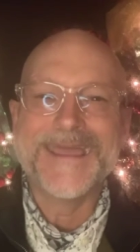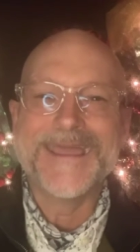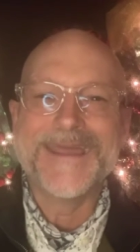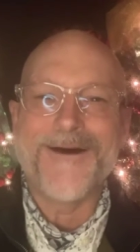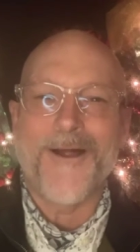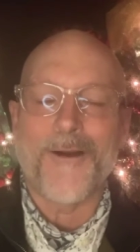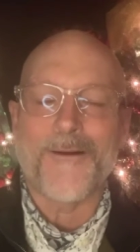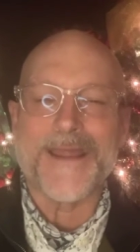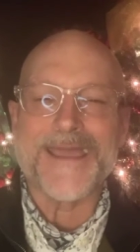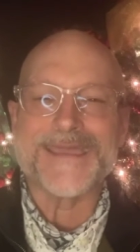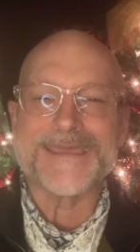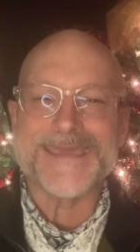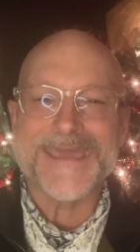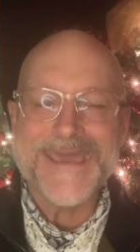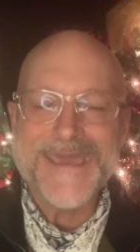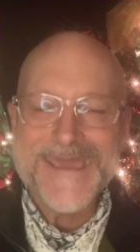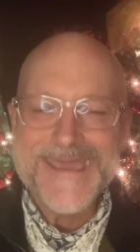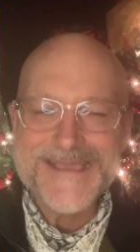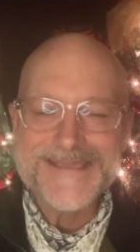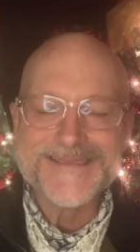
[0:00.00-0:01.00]
are a
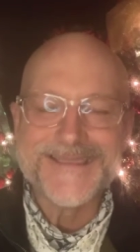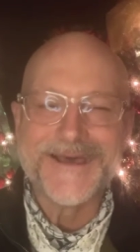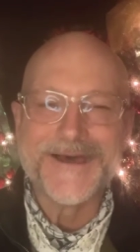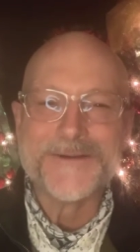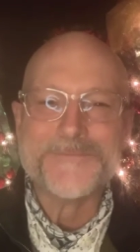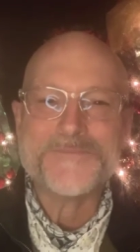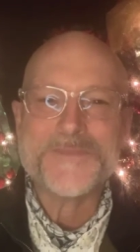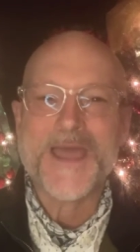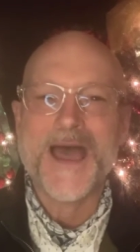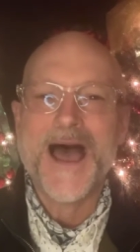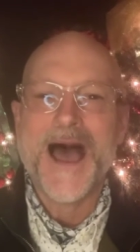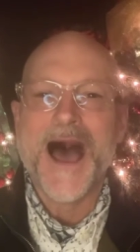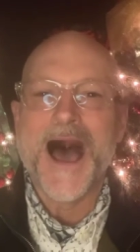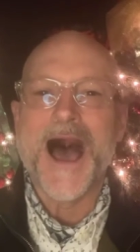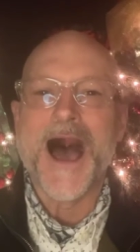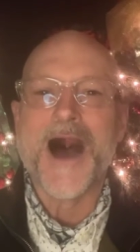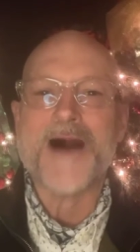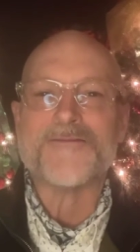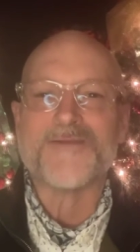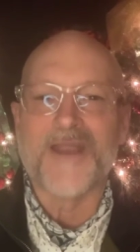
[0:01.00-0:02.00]
kingdom
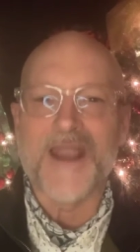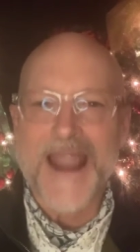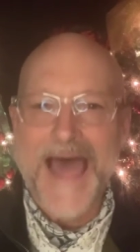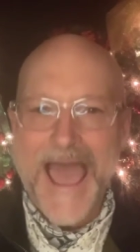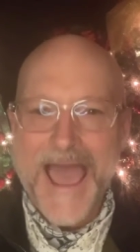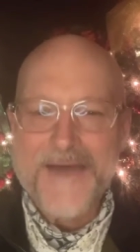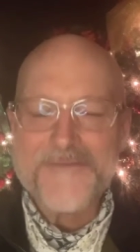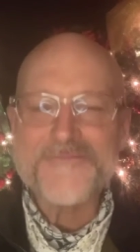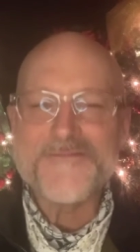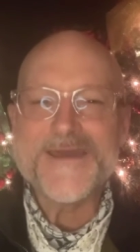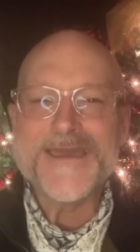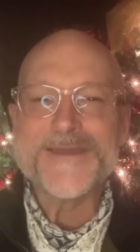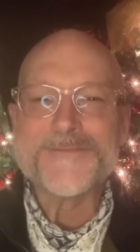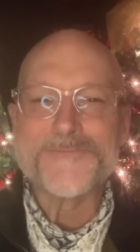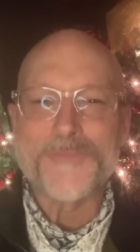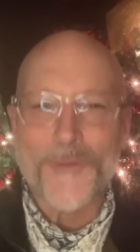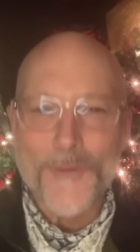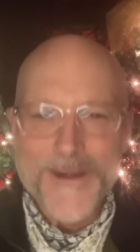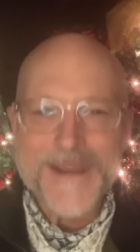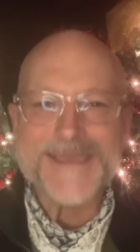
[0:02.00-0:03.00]
of laughing
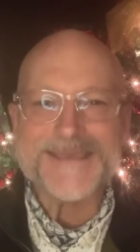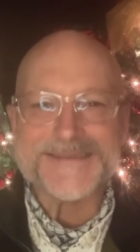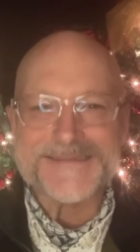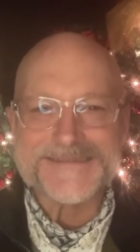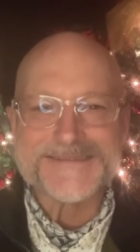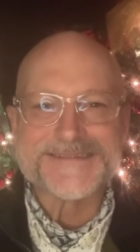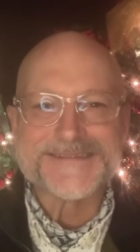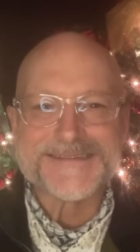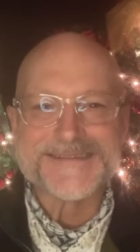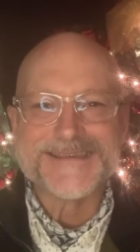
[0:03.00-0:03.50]
priests.